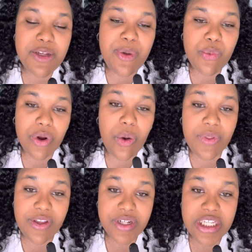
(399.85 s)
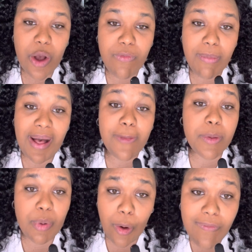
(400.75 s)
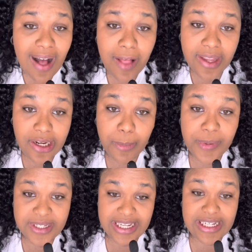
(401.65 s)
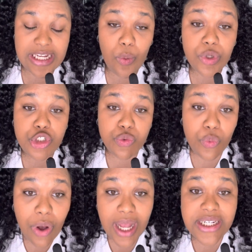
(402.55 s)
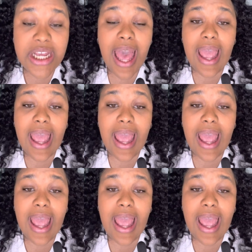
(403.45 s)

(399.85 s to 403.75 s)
to be real with yourself about the profile that you're presenting, what you want,